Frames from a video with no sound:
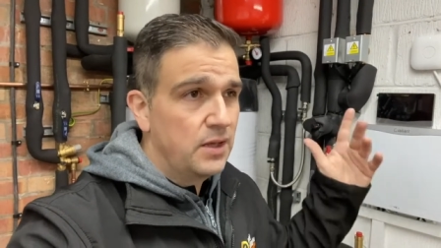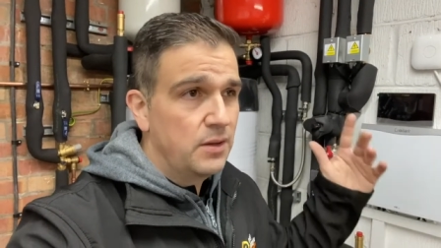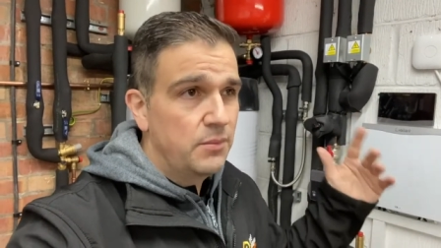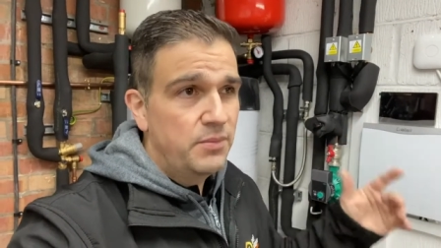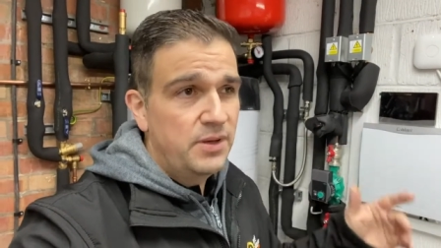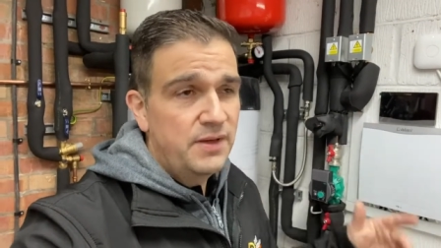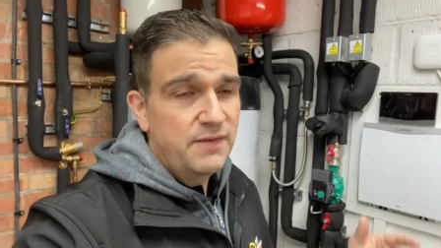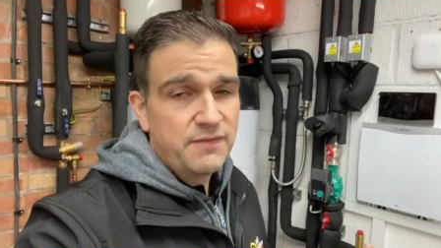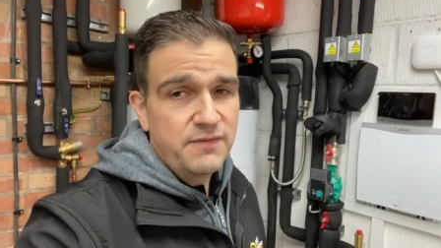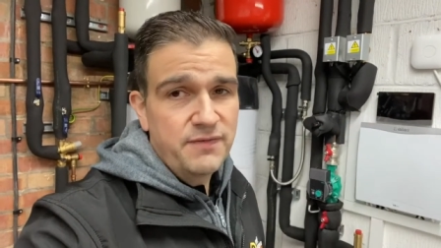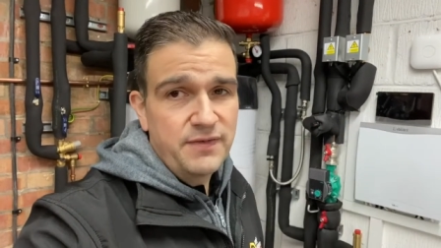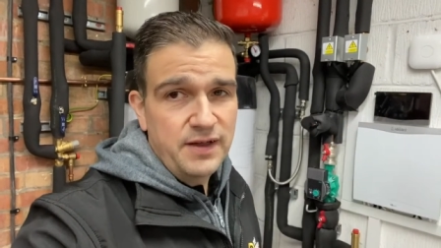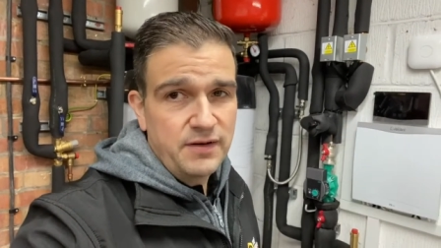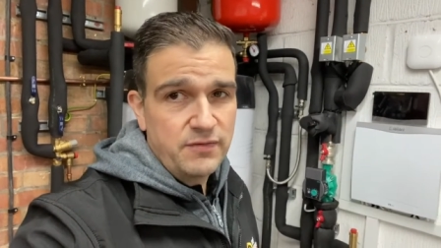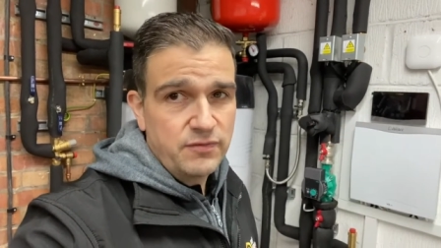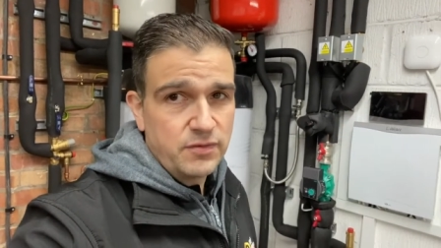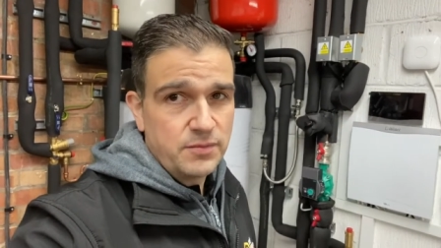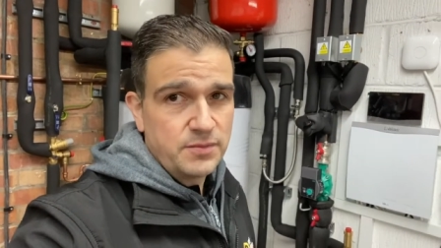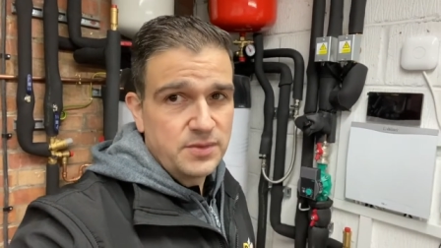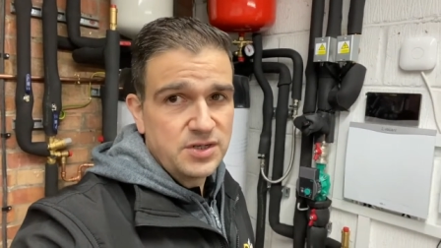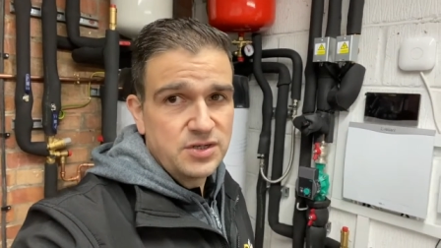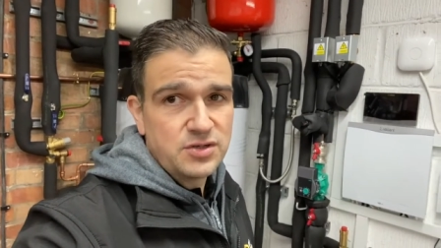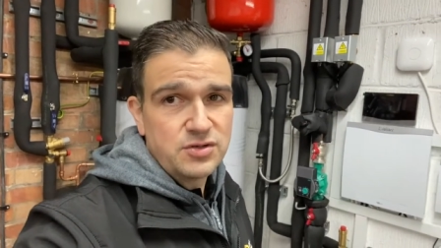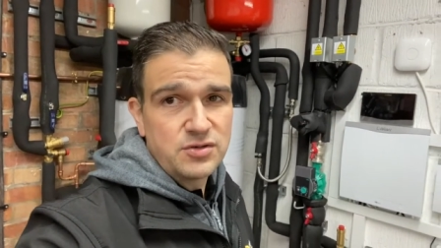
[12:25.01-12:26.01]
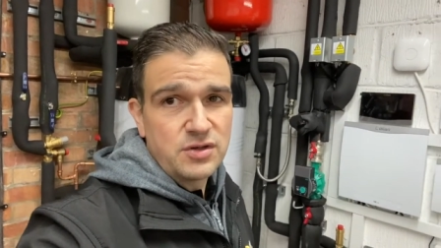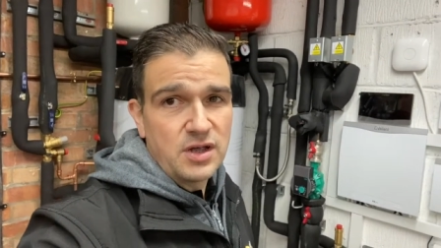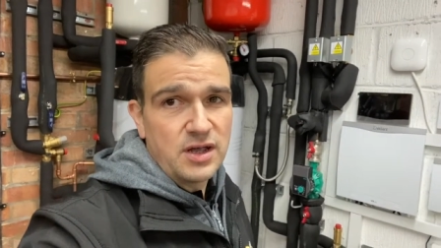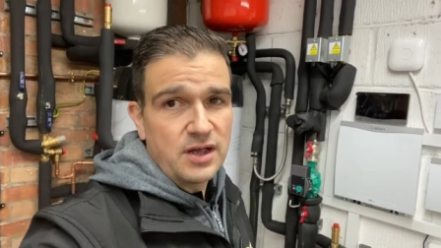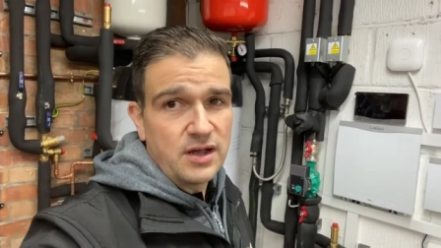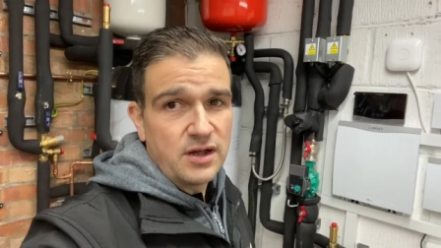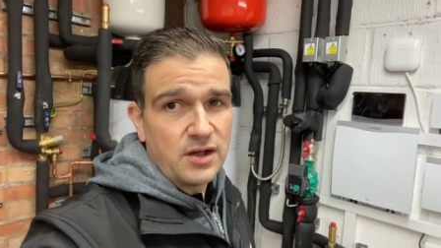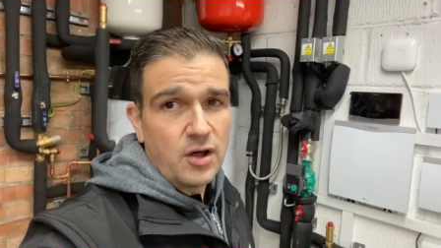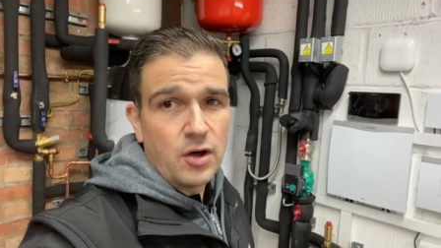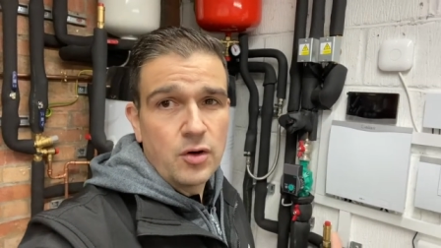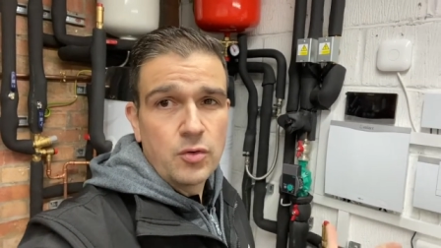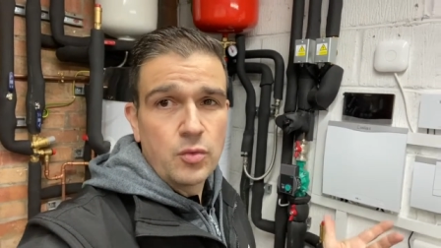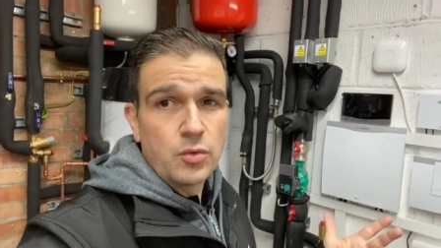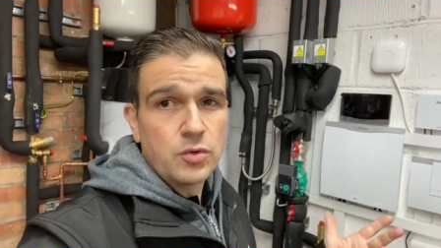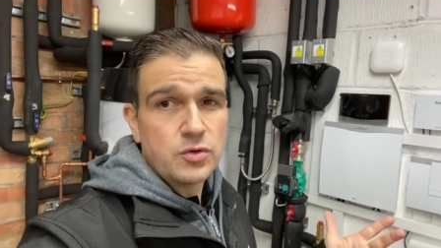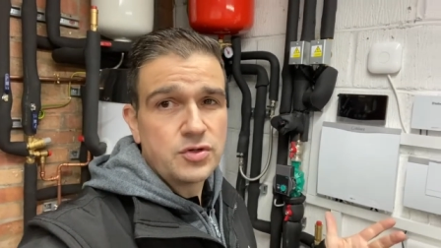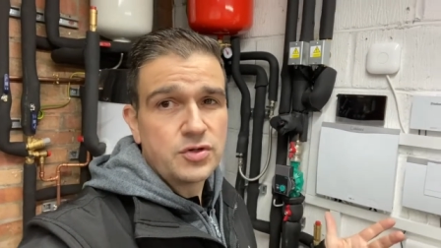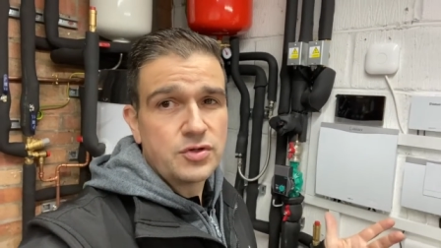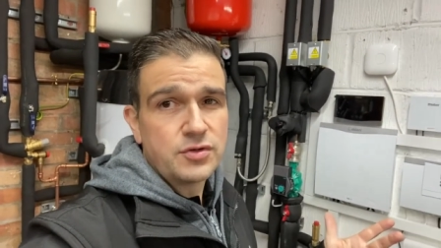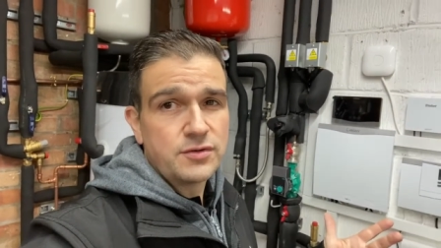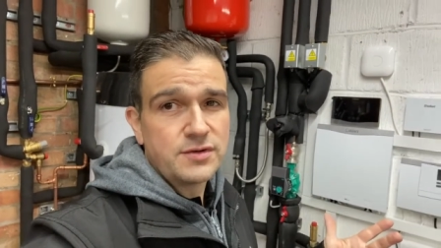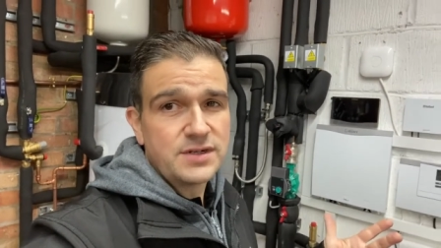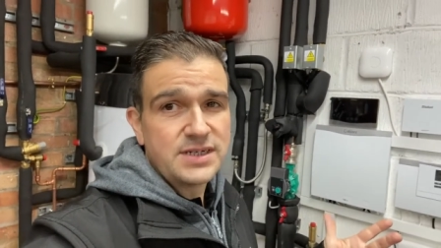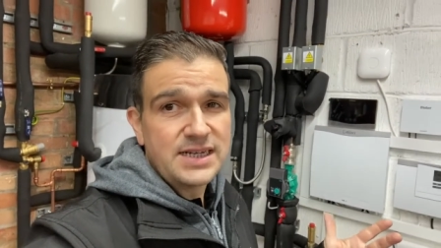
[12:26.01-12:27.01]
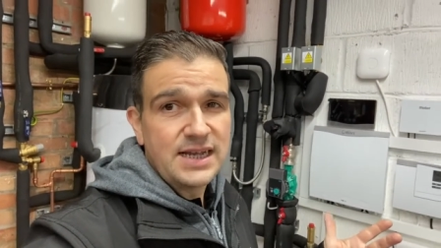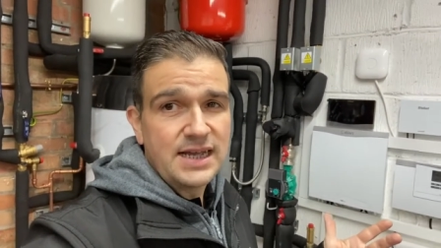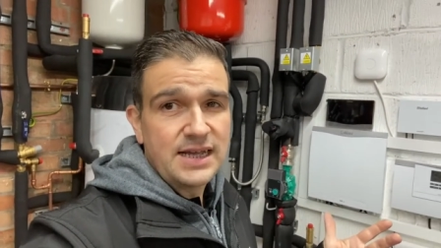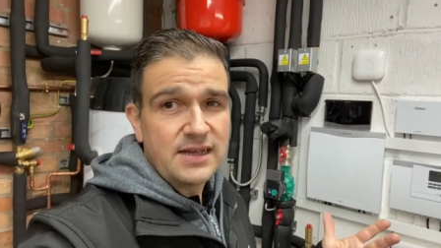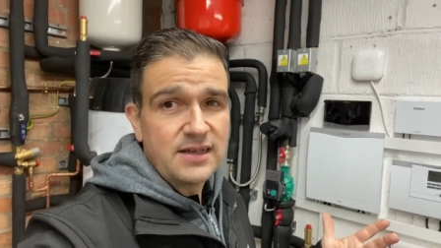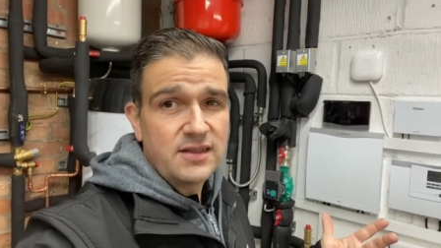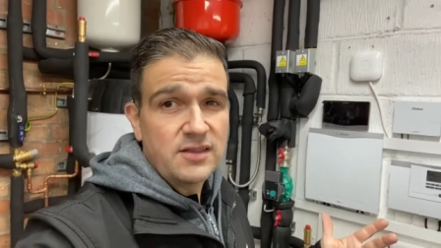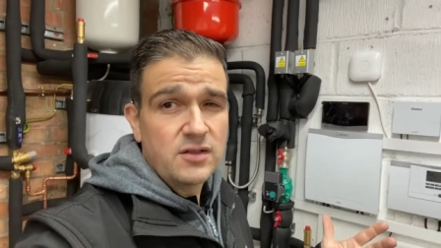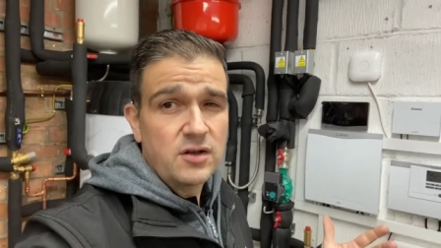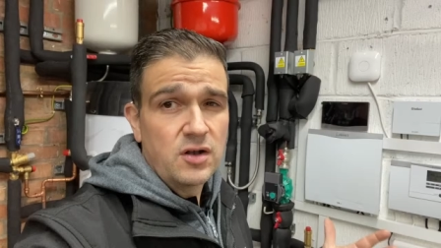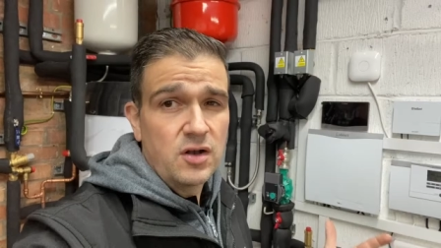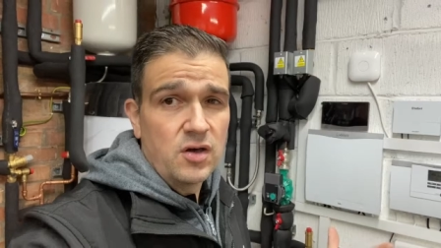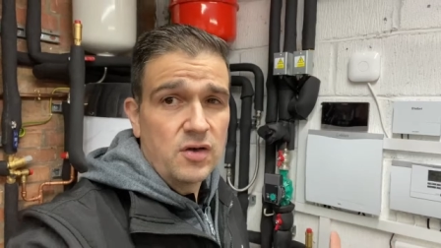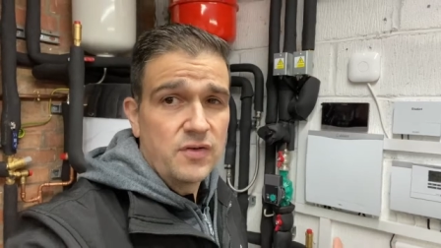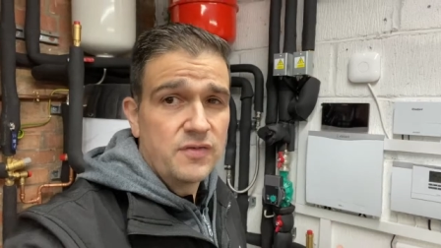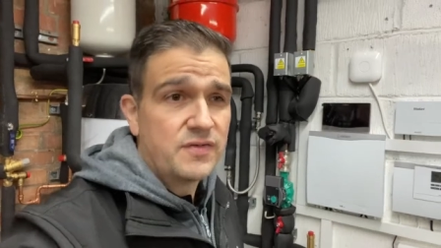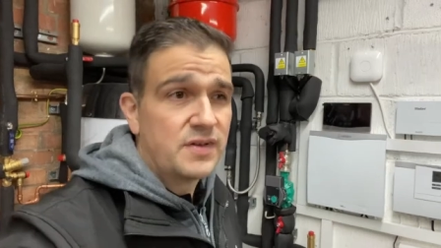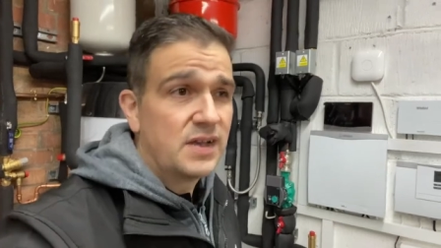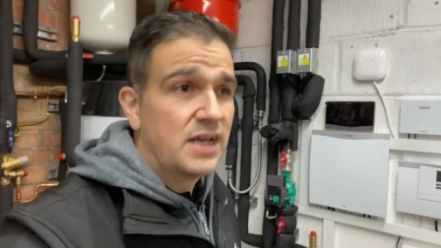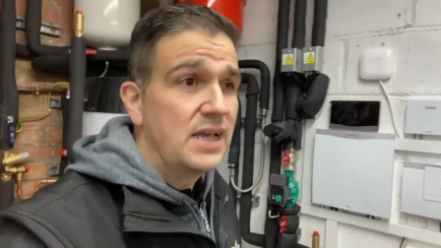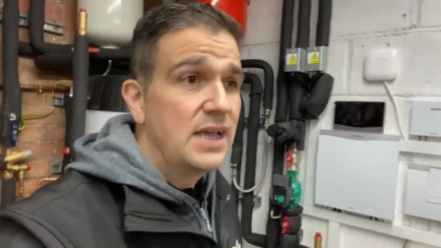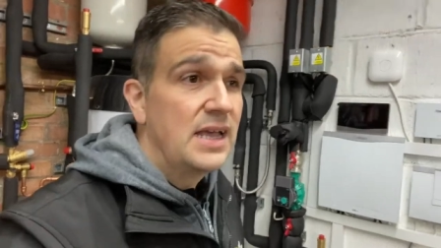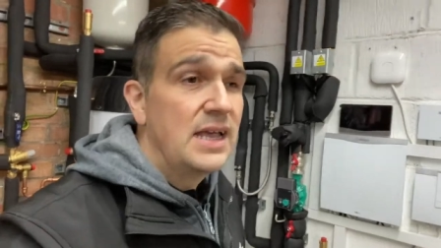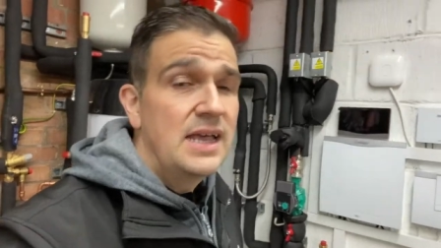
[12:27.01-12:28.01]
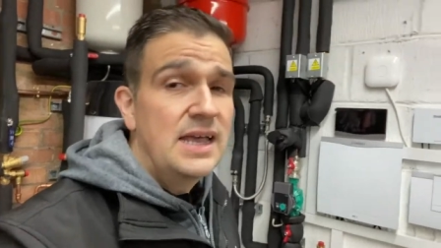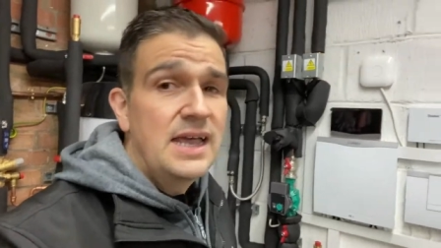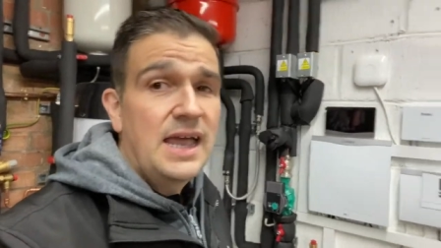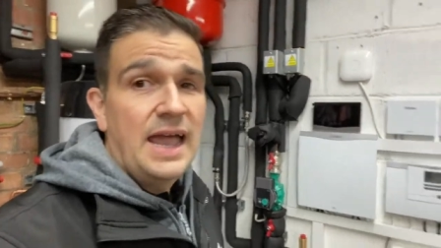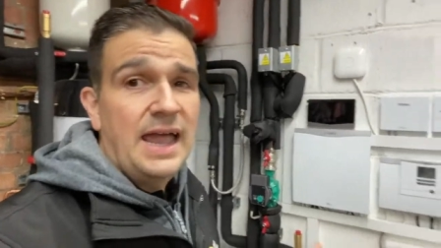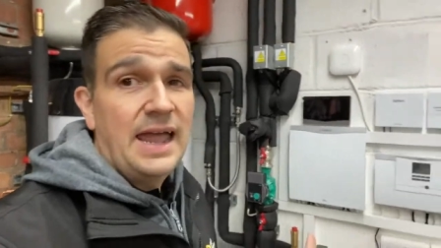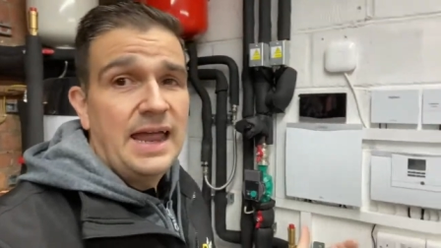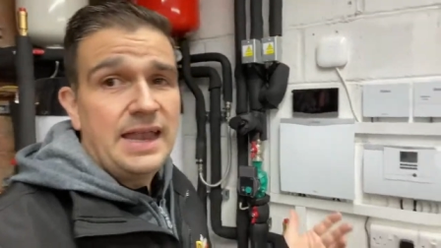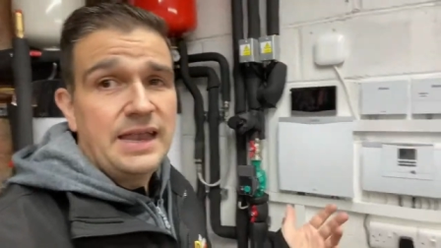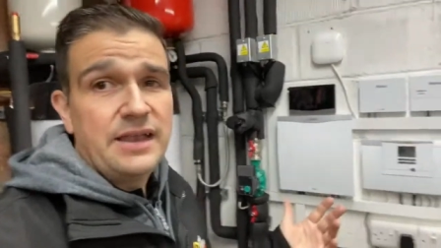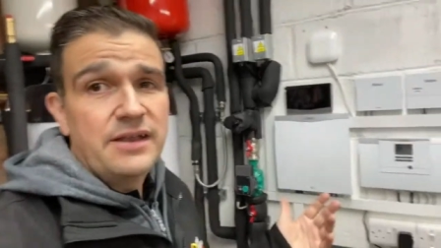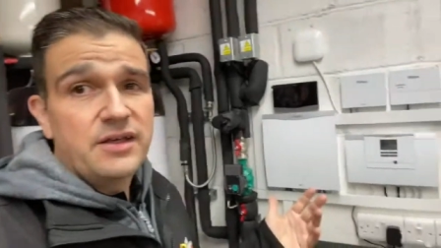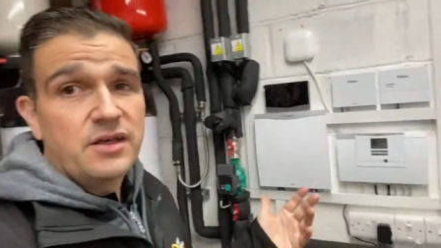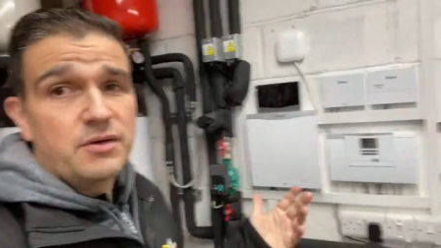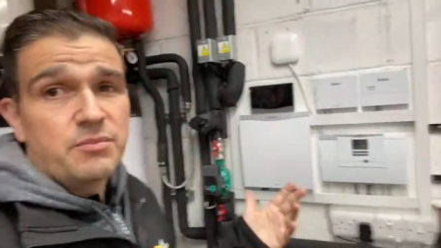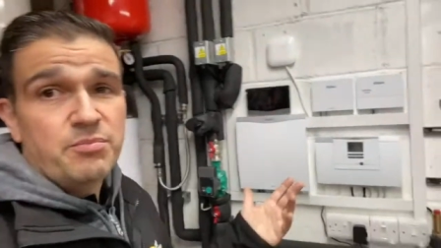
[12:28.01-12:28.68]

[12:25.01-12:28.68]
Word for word: being fed from a, a uh, cold water storage tank in the loft and a